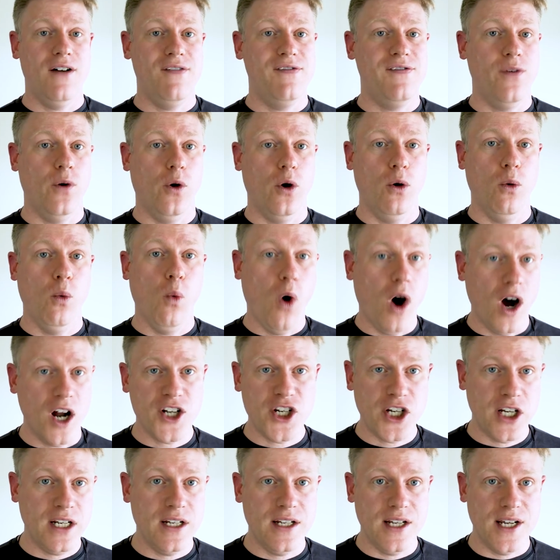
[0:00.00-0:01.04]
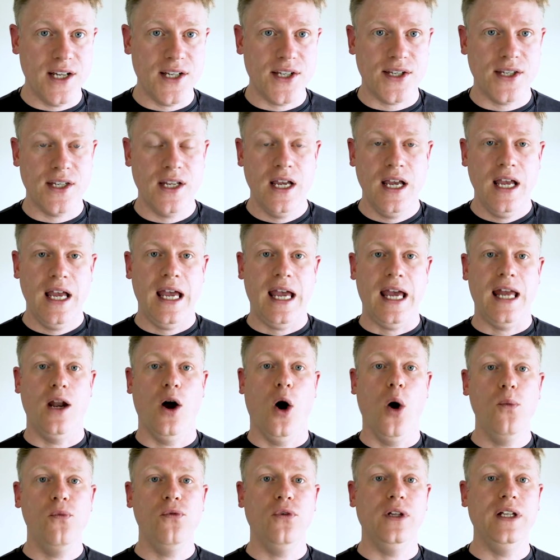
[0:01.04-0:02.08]
for watching this and
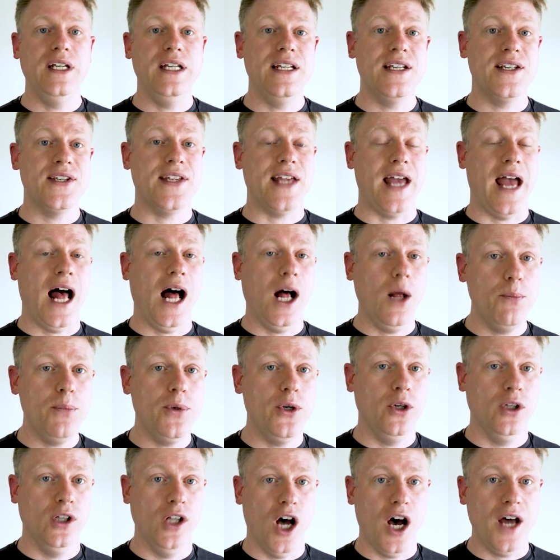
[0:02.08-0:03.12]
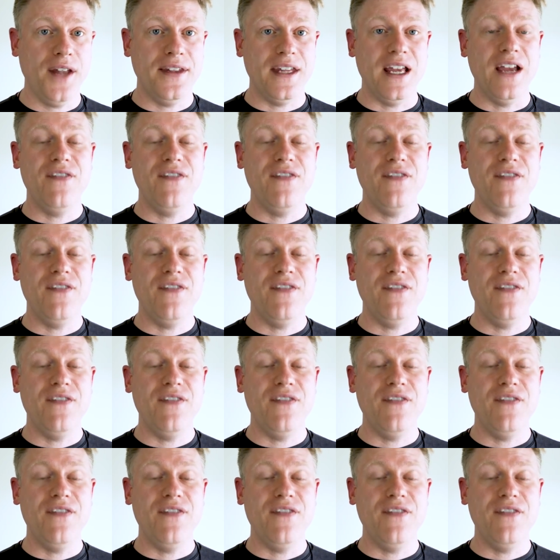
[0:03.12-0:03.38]
hopefully this helped you a lot.